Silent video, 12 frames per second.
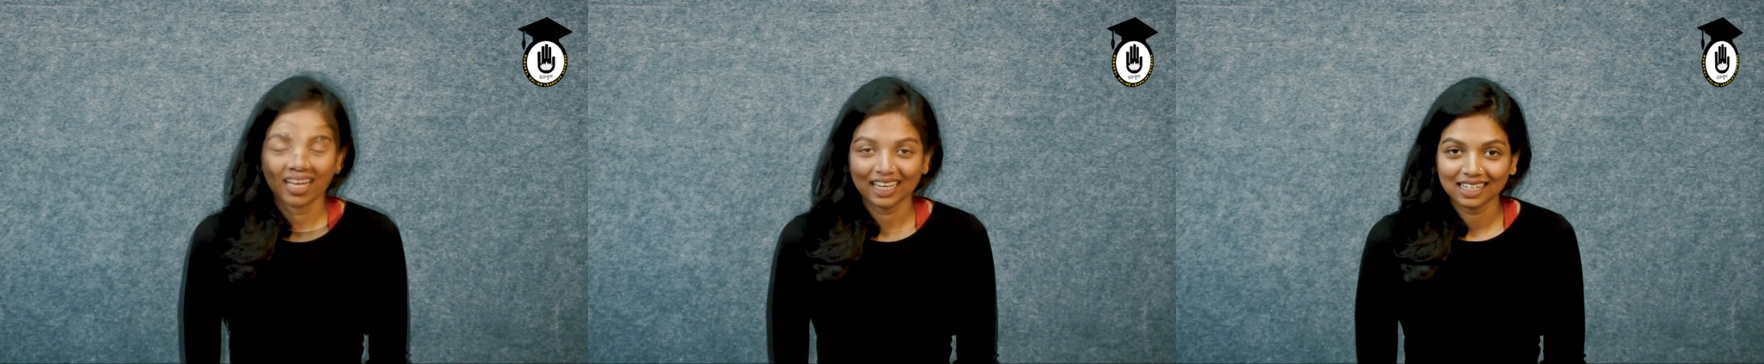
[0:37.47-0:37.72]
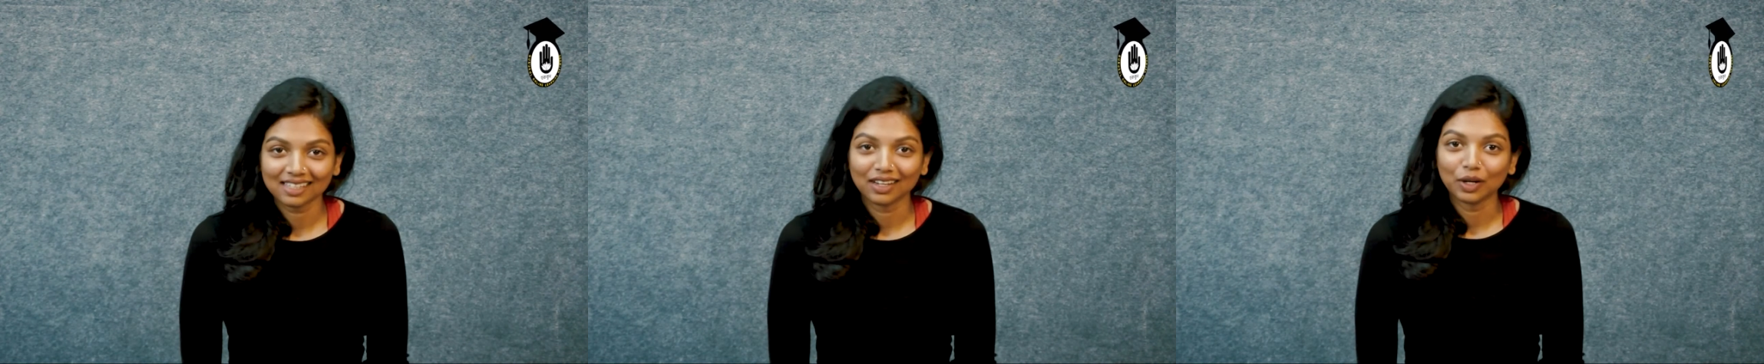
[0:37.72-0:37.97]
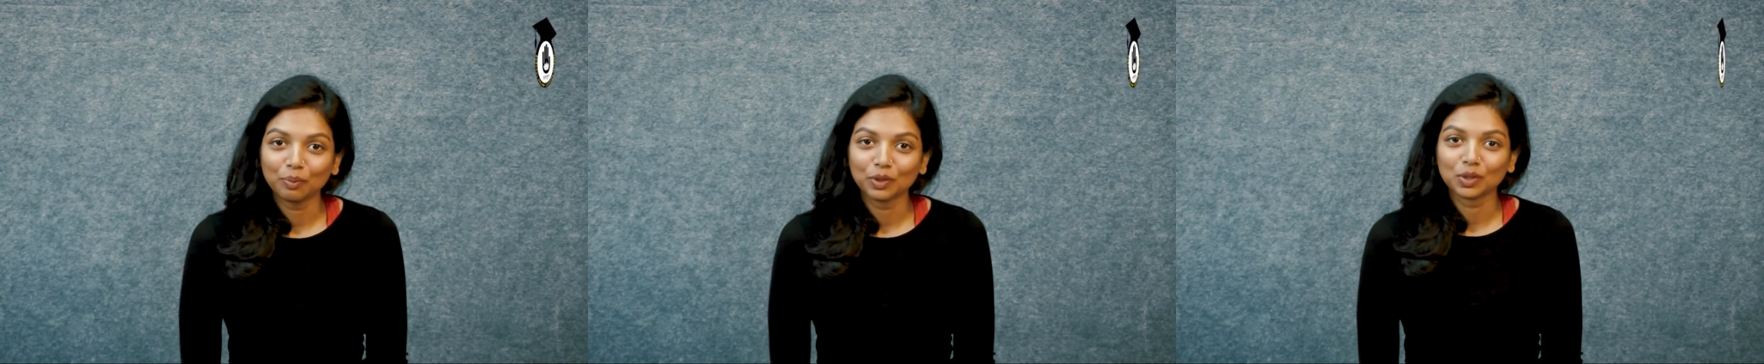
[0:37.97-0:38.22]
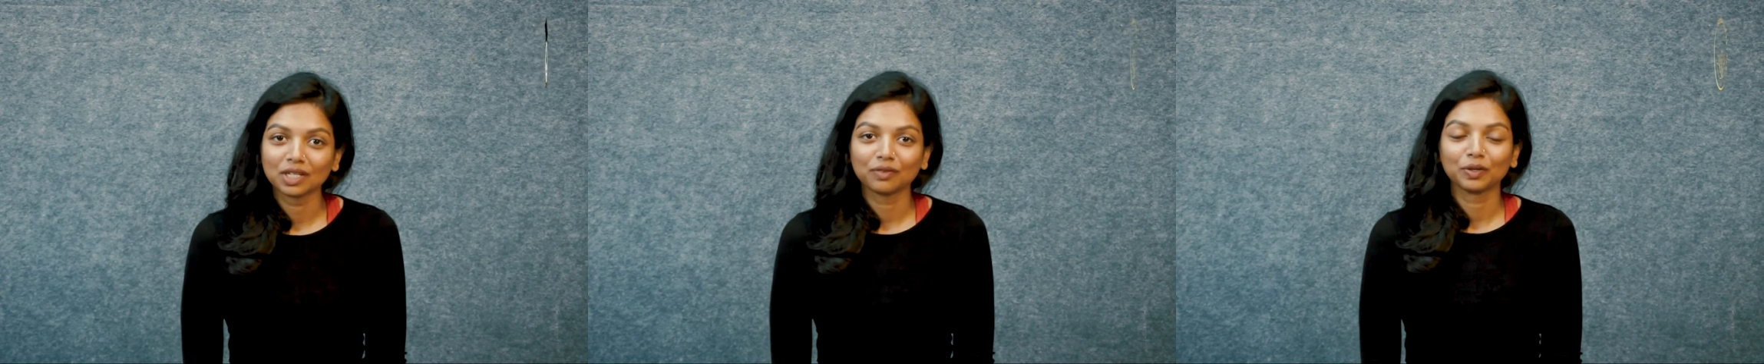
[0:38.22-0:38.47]
It is
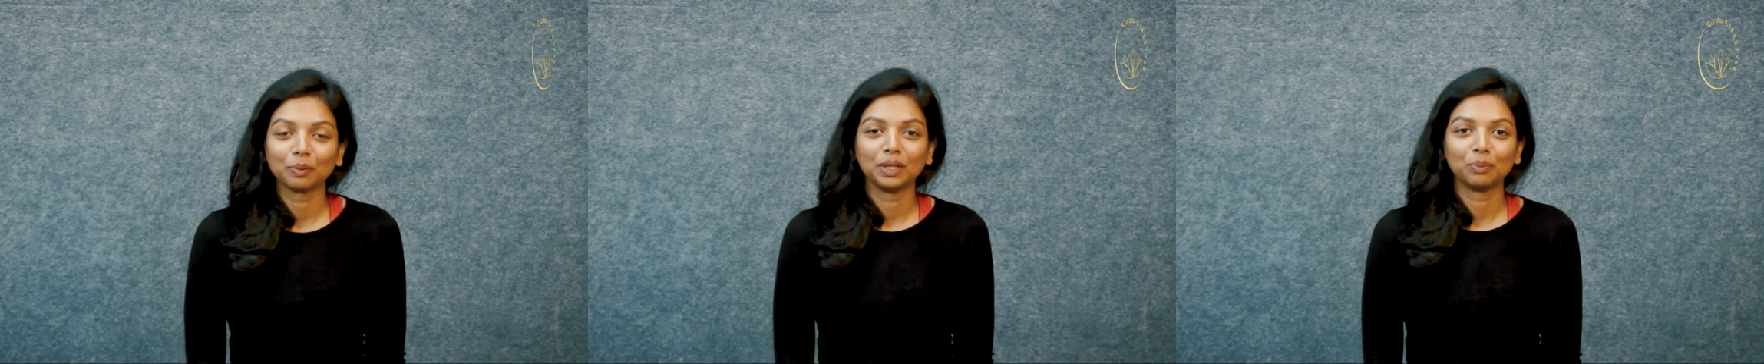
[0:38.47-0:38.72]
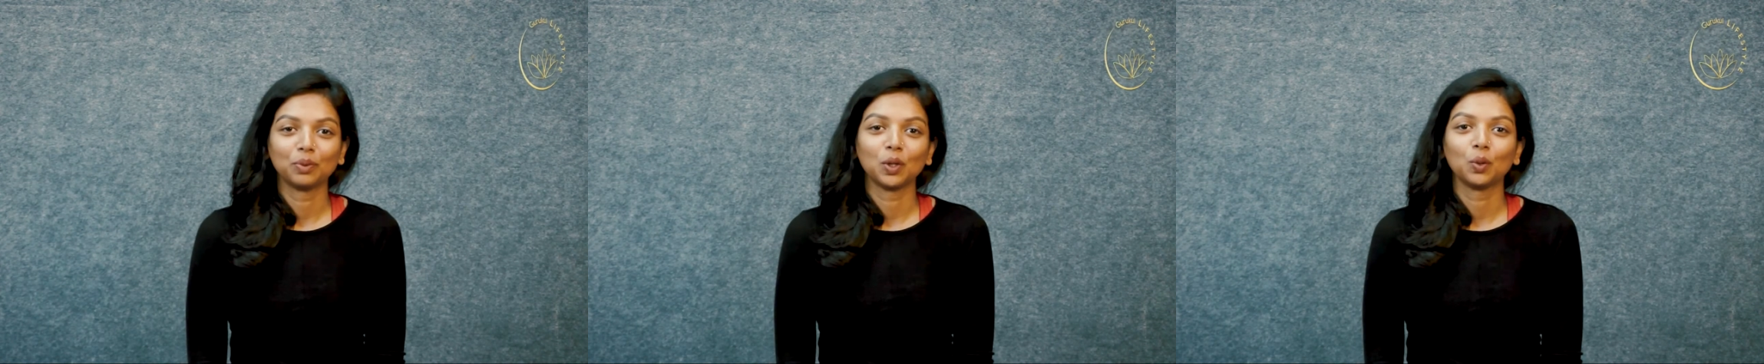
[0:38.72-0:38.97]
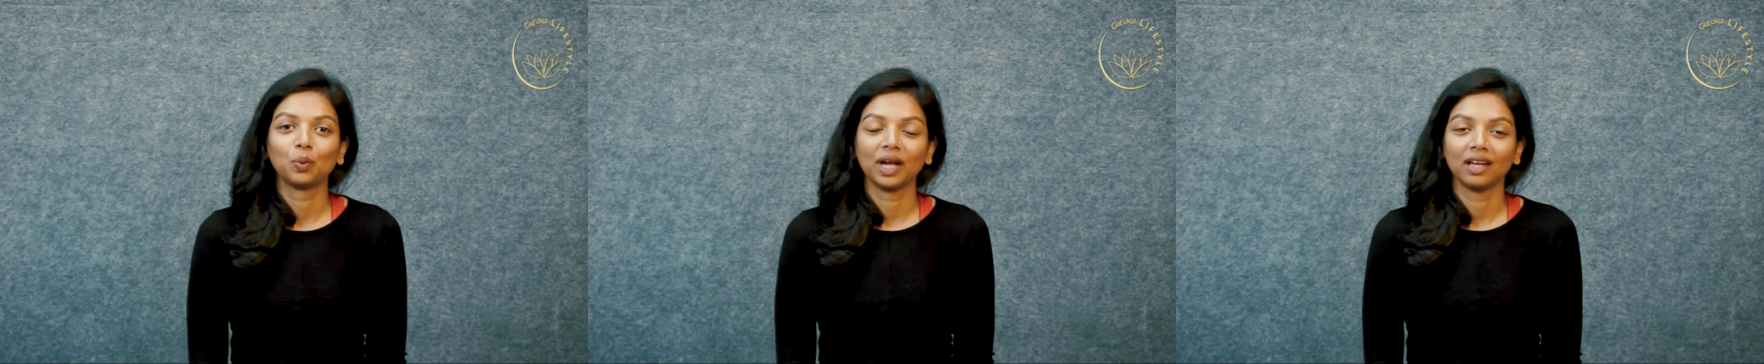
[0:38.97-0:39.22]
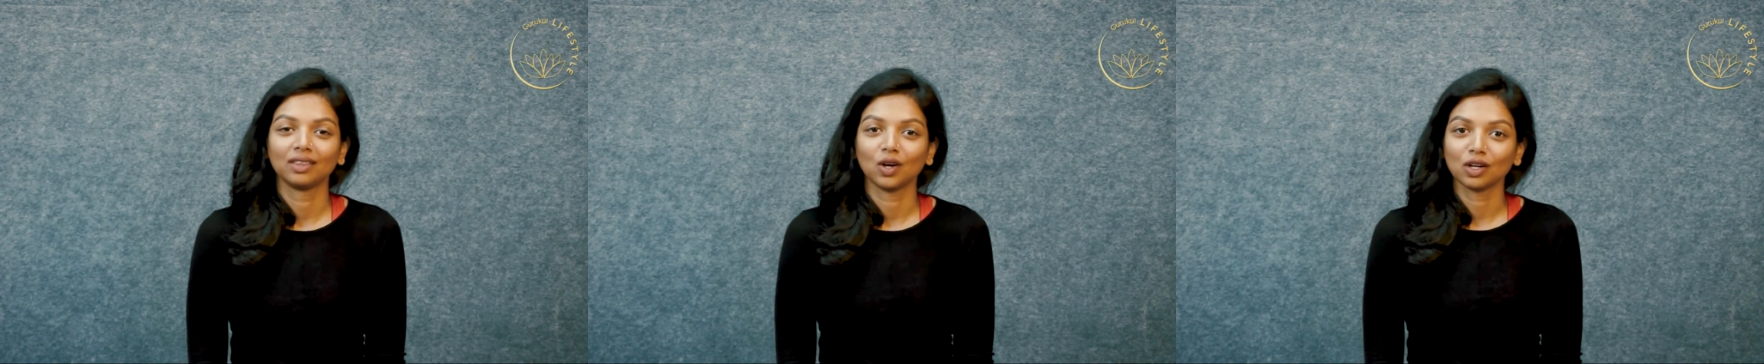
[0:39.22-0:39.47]
therapeutic for people
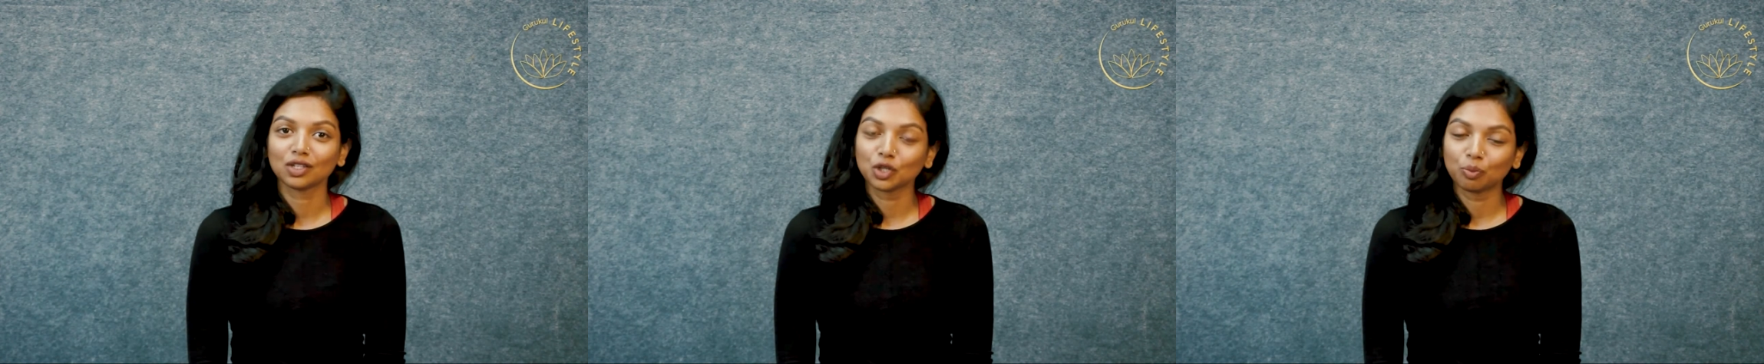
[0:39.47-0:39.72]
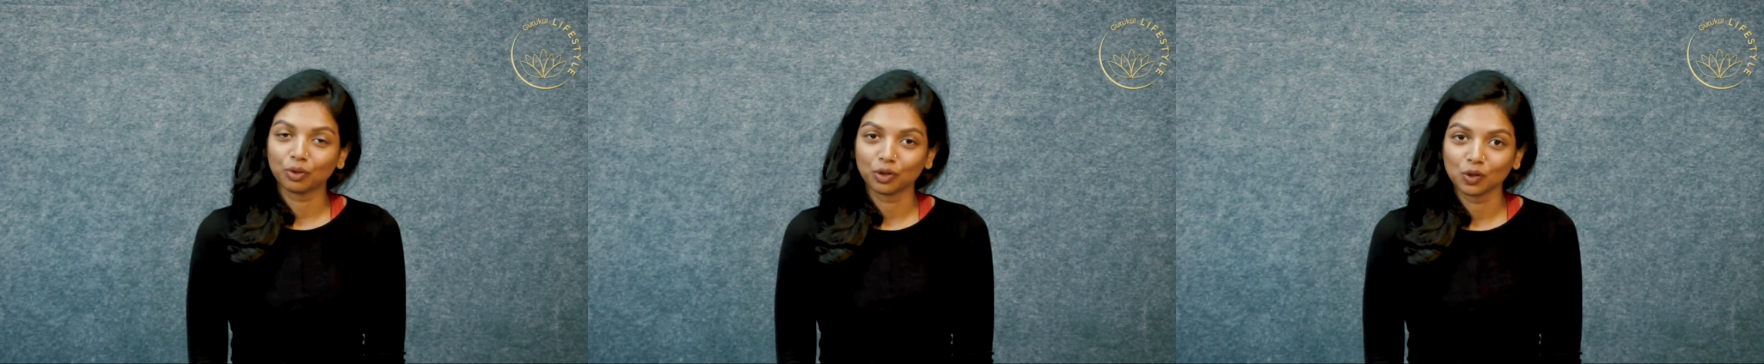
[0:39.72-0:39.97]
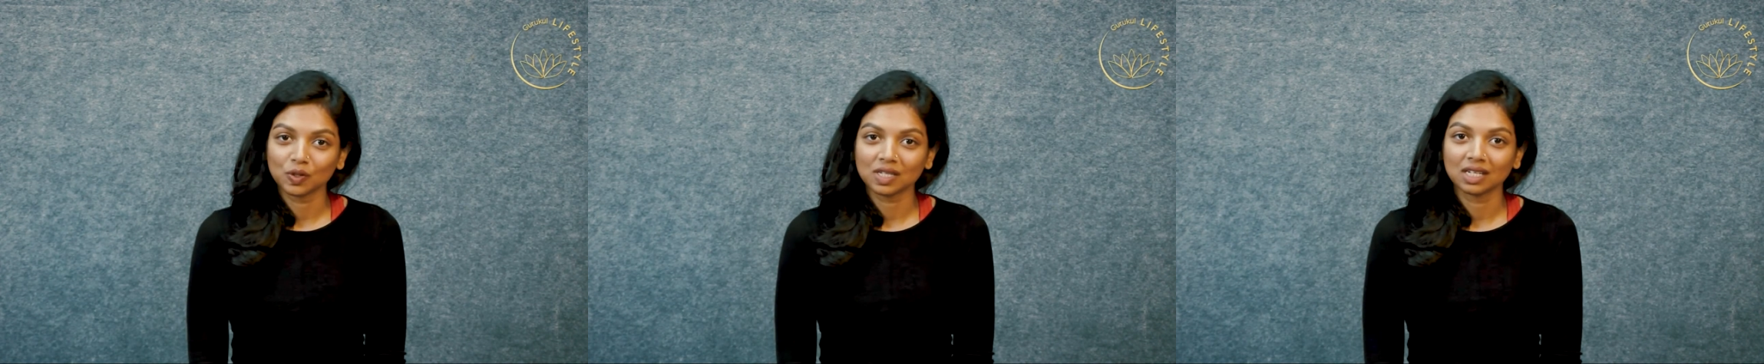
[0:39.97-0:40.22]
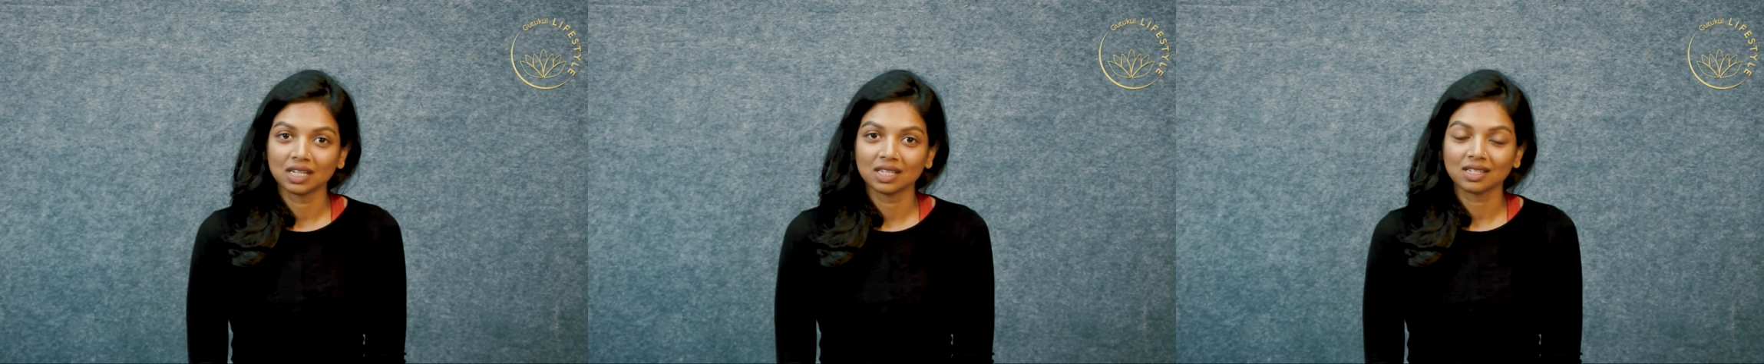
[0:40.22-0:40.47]
with
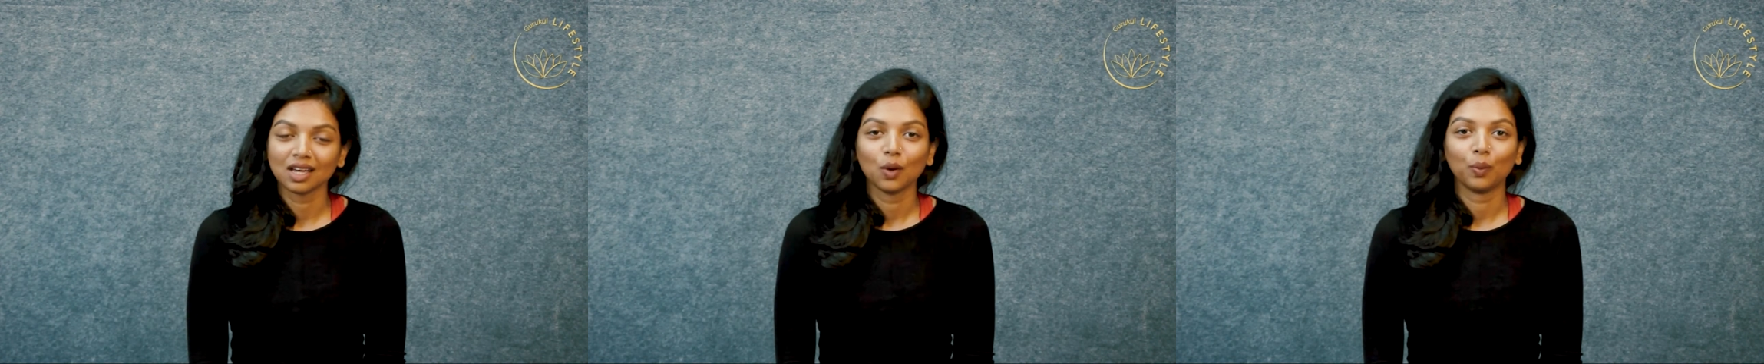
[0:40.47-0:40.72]
osteoporosis,